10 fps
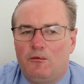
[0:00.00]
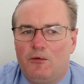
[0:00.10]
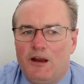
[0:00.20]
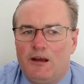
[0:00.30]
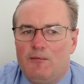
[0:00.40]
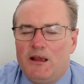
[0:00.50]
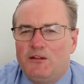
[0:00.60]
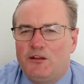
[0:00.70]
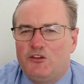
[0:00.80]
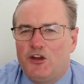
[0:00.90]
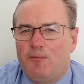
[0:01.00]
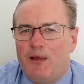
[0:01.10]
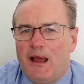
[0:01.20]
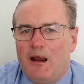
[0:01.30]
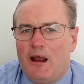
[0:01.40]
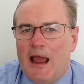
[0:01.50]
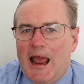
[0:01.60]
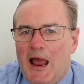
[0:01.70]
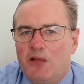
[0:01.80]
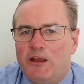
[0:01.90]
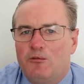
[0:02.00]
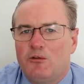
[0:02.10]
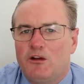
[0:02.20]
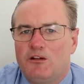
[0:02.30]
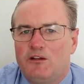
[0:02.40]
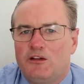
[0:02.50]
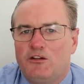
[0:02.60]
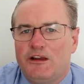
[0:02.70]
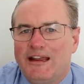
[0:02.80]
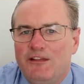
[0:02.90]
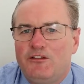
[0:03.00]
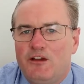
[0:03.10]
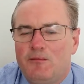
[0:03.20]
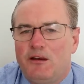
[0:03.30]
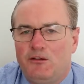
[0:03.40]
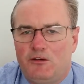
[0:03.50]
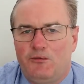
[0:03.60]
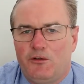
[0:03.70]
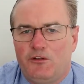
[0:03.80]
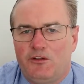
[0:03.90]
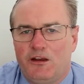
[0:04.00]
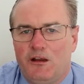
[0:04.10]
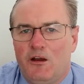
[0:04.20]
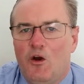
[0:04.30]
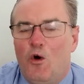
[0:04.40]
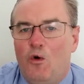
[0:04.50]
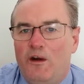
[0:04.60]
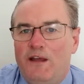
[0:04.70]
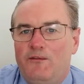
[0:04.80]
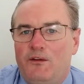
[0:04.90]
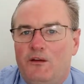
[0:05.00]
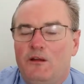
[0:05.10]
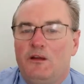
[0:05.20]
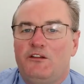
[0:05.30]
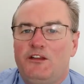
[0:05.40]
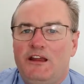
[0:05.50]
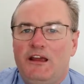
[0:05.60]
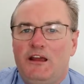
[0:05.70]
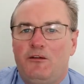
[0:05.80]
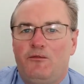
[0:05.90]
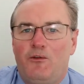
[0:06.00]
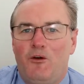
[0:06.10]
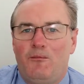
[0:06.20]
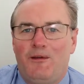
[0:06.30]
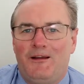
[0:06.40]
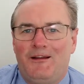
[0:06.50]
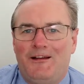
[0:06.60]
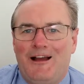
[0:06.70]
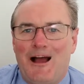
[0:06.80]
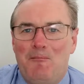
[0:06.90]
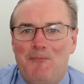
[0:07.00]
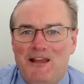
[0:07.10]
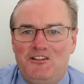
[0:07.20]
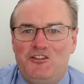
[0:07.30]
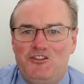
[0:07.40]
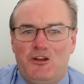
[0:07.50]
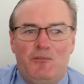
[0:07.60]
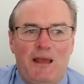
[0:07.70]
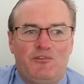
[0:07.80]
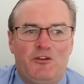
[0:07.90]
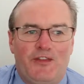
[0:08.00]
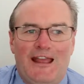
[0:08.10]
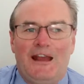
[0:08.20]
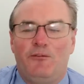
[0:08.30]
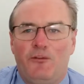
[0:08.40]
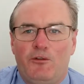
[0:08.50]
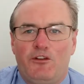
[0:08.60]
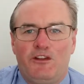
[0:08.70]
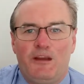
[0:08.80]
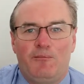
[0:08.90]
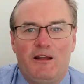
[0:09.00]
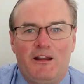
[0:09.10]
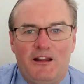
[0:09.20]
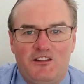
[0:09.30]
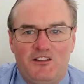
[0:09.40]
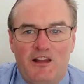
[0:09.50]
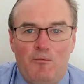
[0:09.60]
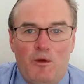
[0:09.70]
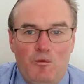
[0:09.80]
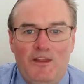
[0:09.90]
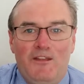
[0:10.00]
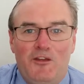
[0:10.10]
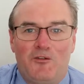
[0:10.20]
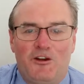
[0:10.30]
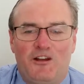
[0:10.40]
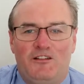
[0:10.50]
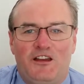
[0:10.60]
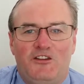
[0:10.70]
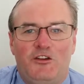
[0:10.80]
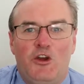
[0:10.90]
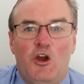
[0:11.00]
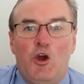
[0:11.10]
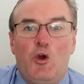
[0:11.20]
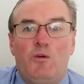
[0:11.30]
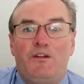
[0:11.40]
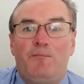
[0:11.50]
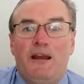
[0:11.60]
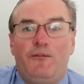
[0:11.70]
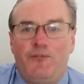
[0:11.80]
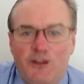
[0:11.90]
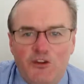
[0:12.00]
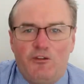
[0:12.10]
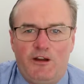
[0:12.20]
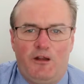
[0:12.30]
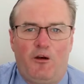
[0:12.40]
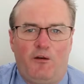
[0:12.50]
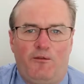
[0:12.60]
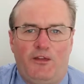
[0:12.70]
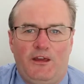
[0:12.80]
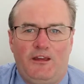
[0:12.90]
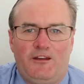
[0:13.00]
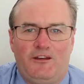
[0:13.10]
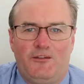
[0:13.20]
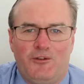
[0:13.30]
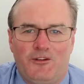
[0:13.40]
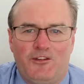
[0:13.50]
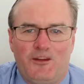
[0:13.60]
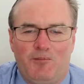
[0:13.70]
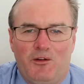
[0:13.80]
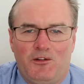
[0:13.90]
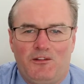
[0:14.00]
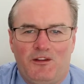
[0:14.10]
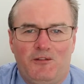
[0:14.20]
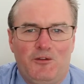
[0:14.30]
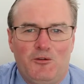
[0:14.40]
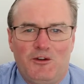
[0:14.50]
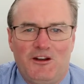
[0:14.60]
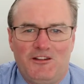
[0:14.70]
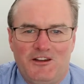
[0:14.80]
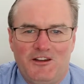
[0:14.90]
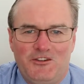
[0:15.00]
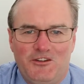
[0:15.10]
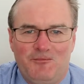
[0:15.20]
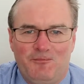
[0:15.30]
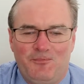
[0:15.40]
read a message about how that organisation is committed to diversity, or even to hear from a messenger, perhaps not the head of diversity, but someone within the organisation who is a beneficiary of the diversity policy of the organisation.